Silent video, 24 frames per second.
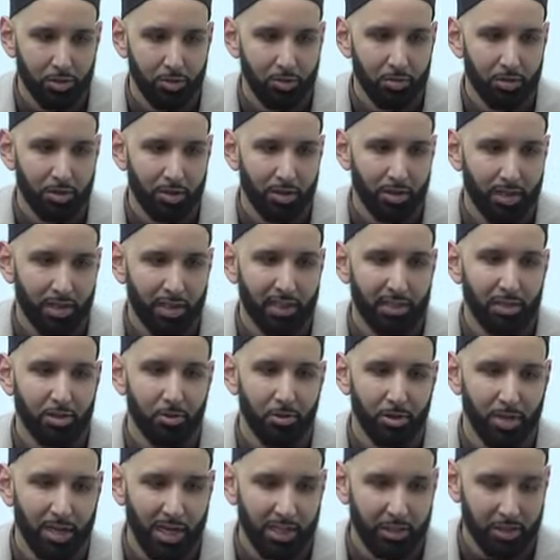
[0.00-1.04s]
to His
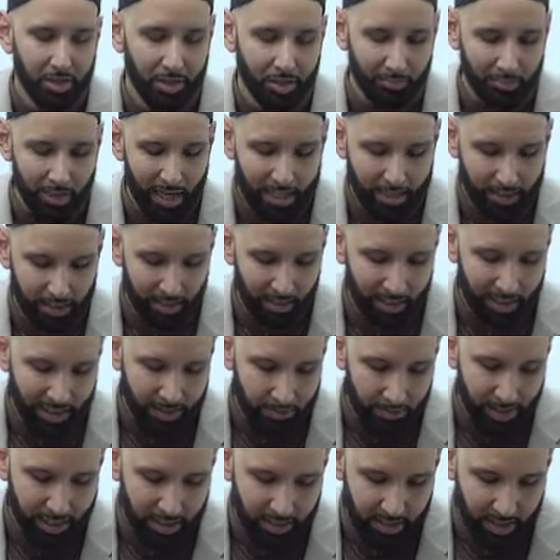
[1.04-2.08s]
creation. We ask
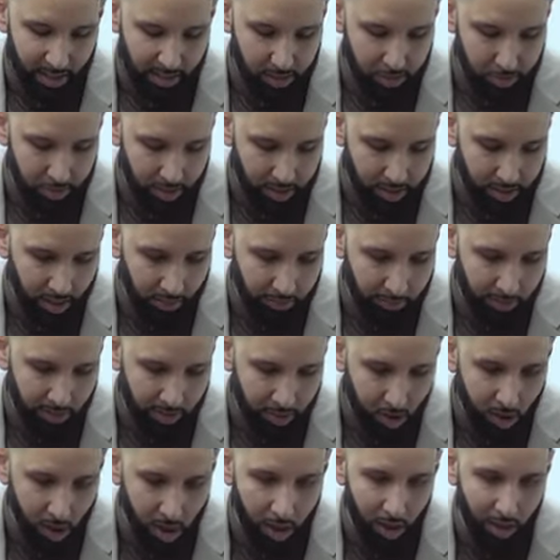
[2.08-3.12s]
Allah subhanahu wa ta'ala to
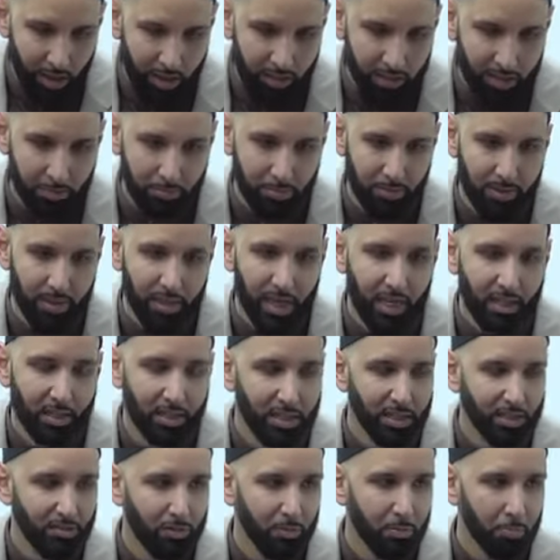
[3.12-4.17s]
accept it all and to
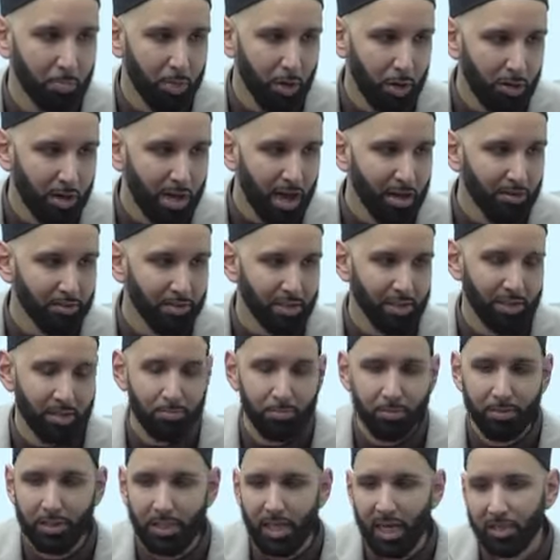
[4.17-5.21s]
protect us from burnout
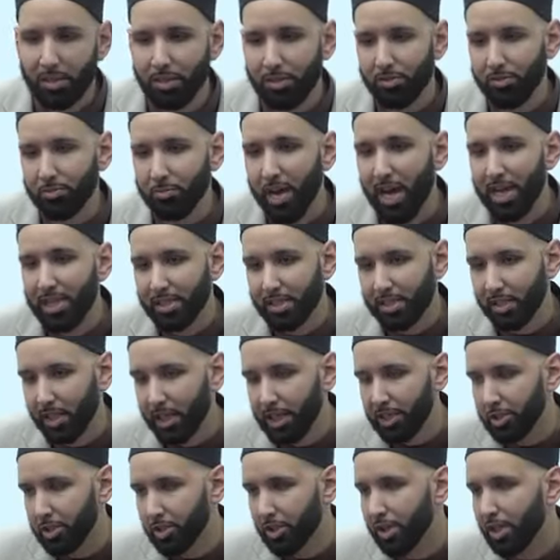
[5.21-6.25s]
and to protect us from
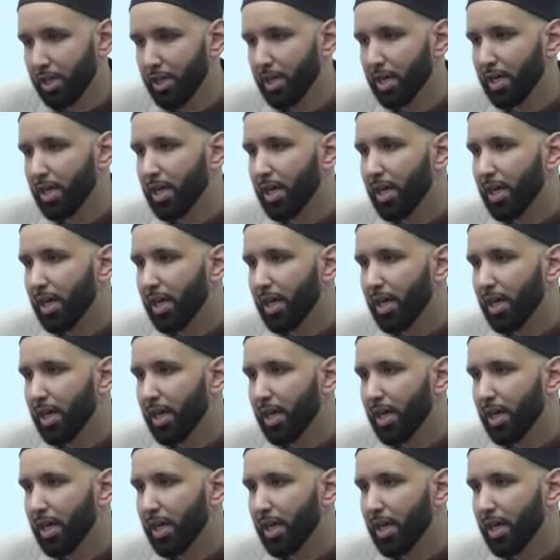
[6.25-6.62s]
isolation